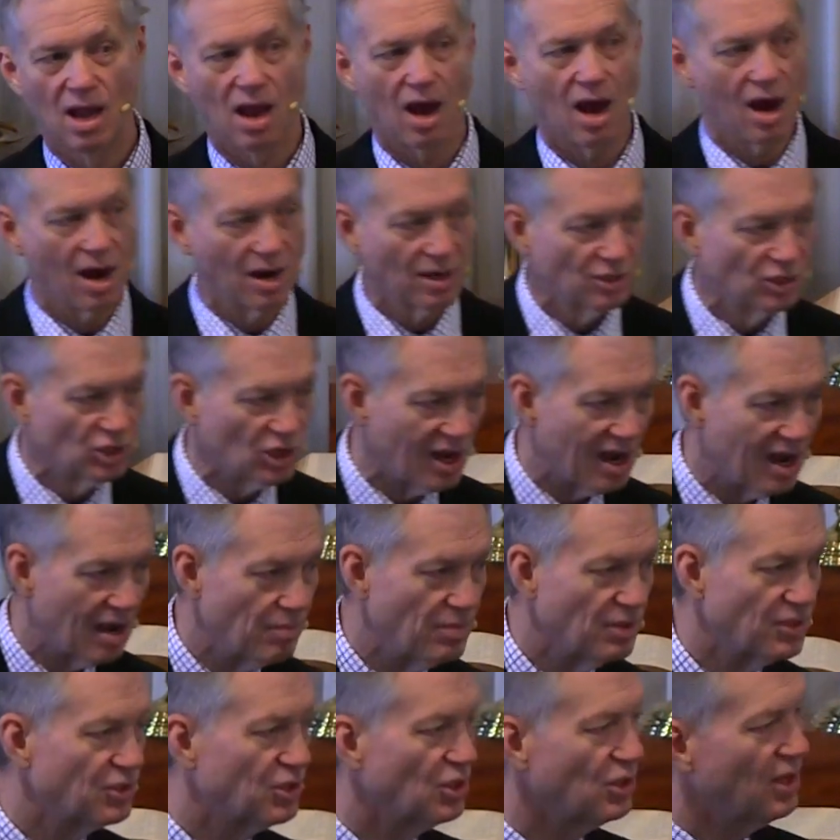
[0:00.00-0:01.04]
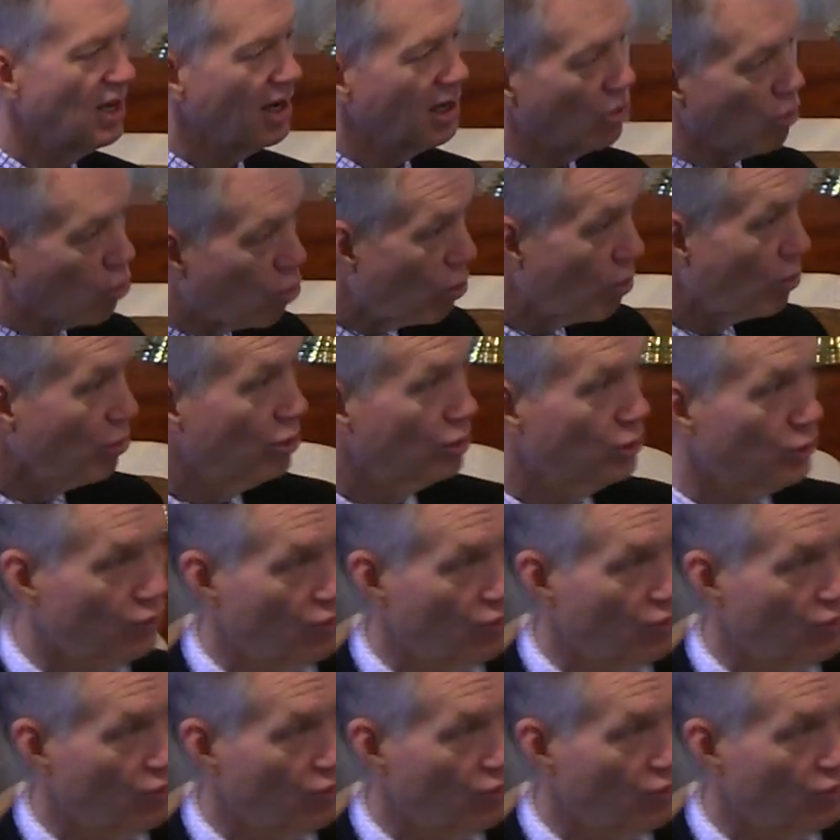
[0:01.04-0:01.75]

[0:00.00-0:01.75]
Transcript: Our job is to take orders